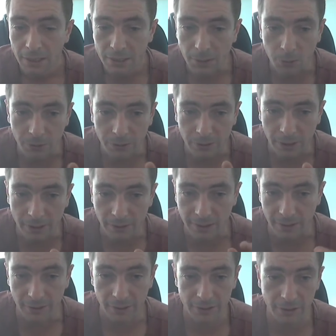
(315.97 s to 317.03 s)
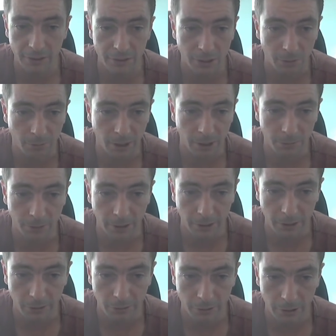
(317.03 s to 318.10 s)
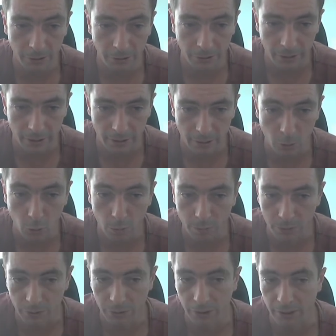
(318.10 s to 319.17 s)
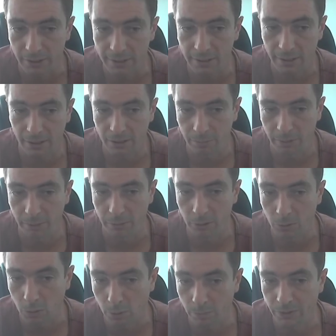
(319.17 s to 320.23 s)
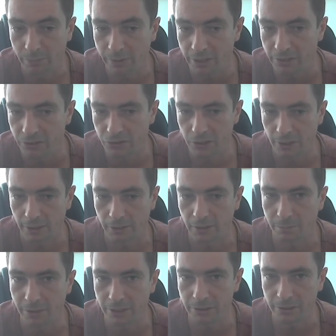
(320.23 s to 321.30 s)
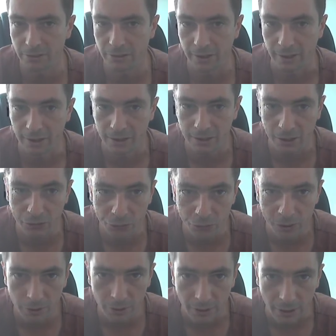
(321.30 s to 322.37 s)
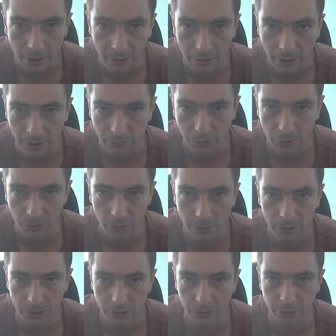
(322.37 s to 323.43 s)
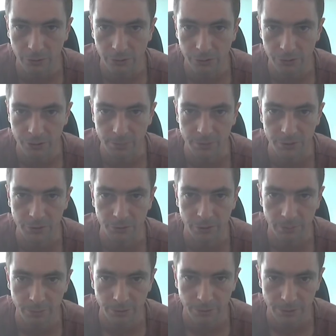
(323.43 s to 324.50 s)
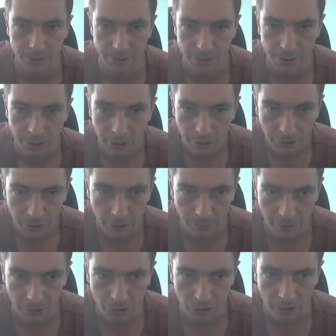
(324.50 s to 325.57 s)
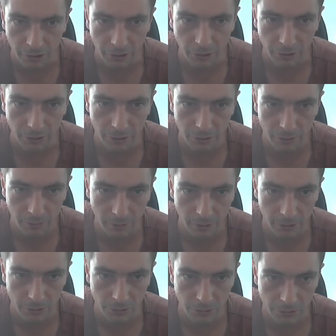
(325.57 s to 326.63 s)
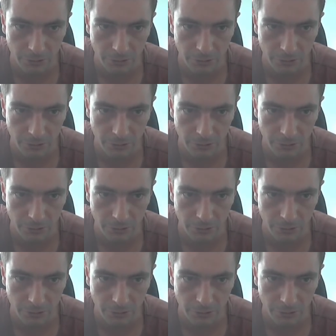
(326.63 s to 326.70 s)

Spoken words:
So the statistics are really, really cool. You can select people who open the message, click the message, etc. And then if you go into your subscribers, you've actually got, let's